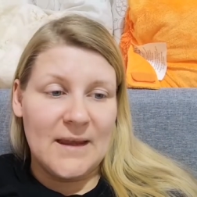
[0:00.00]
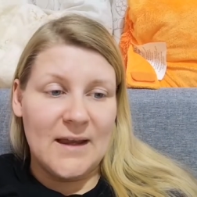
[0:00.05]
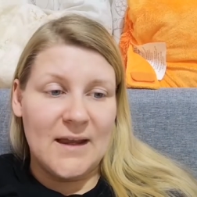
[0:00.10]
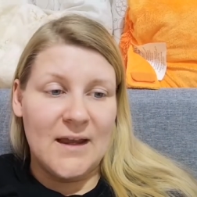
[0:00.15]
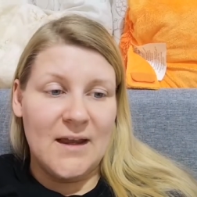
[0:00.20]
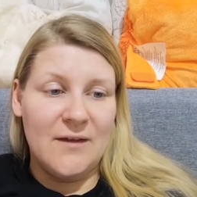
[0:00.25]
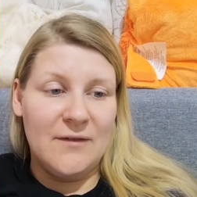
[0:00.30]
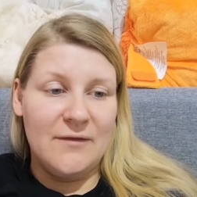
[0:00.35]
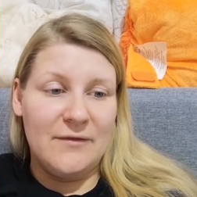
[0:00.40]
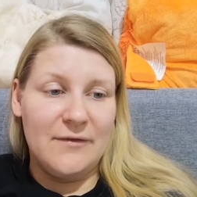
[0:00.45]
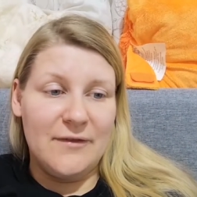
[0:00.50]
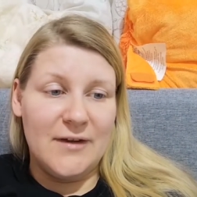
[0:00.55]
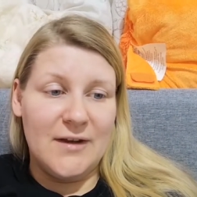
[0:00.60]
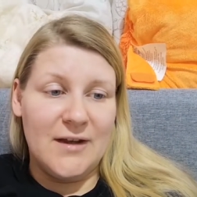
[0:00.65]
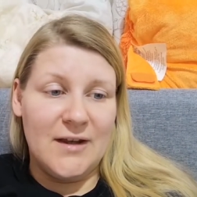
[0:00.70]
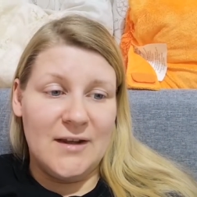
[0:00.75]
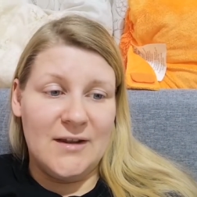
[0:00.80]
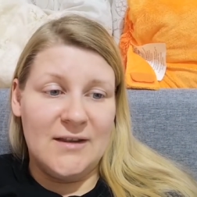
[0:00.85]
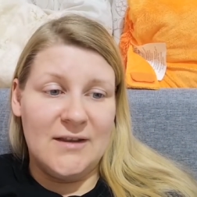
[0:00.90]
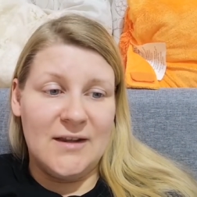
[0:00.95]
If
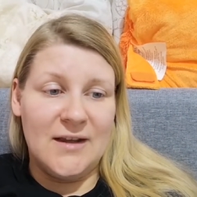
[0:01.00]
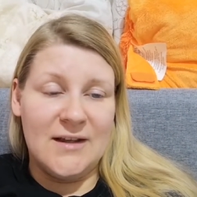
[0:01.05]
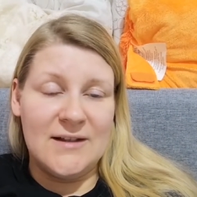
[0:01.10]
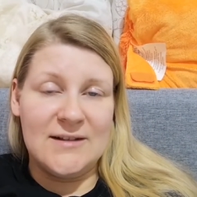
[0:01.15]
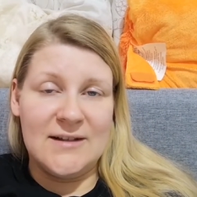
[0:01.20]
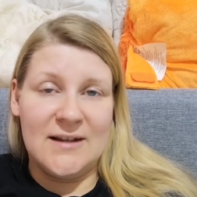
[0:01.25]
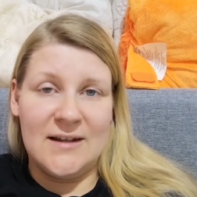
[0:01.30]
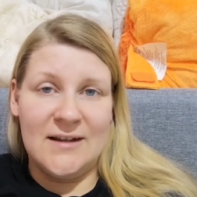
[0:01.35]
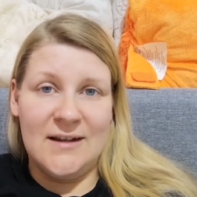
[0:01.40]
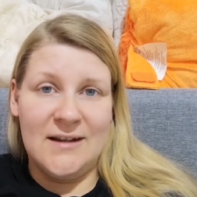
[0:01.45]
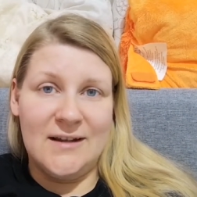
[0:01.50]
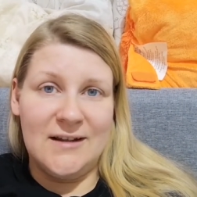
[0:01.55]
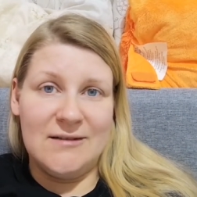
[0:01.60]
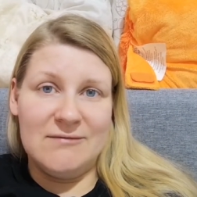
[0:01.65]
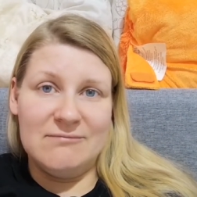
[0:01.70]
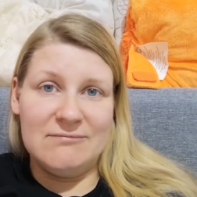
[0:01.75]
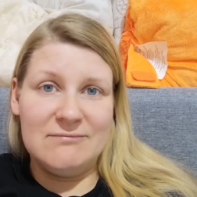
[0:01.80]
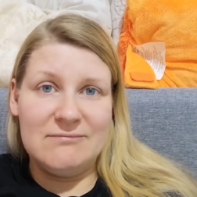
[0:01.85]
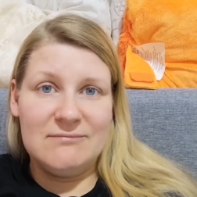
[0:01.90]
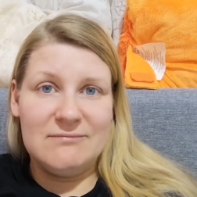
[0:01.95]
it does any
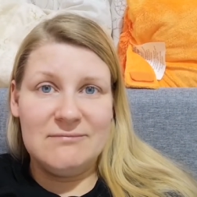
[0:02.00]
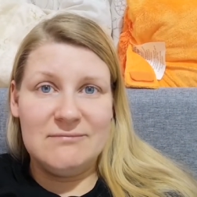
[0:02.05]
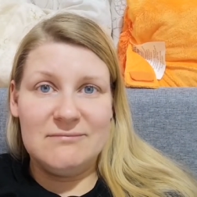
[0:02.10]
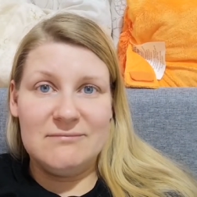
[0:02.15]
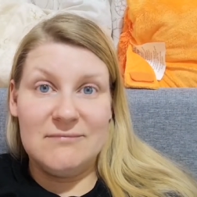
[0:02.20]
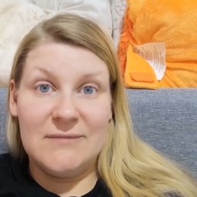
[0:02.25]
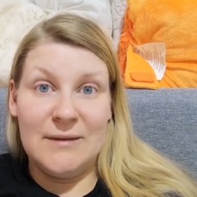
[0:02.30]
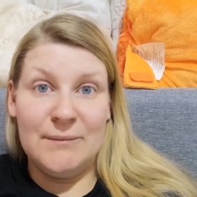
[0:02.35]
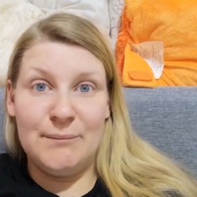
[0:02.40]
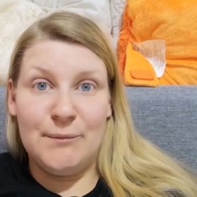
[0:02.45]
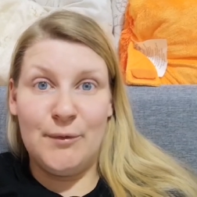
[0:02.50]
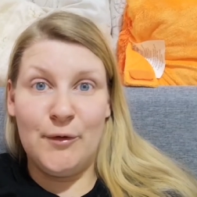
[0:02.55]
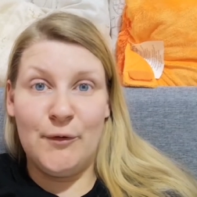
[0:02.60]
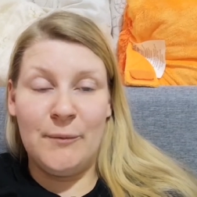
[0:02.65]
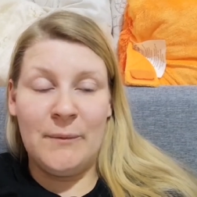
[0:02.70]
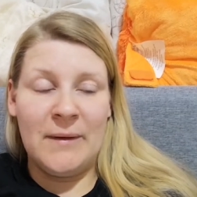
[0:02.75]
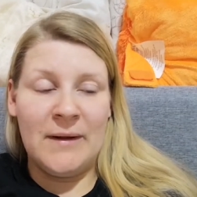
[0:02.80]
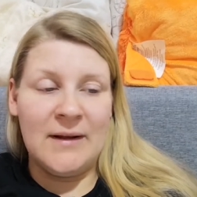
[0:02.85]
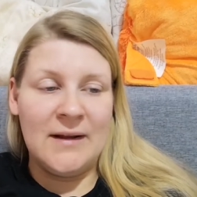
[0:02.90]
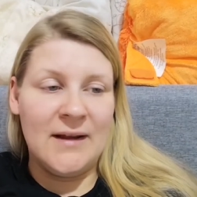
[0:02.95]

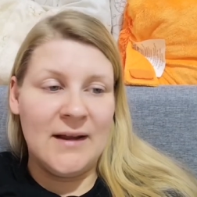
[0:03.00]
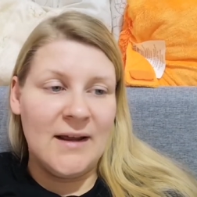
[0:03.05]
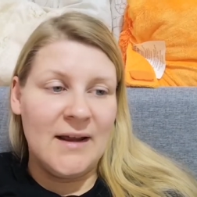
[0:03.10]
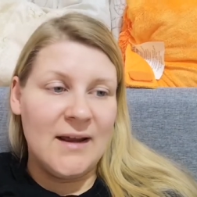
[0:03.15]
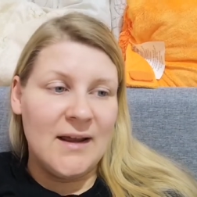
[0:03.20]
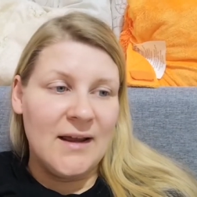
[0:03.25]
improvement,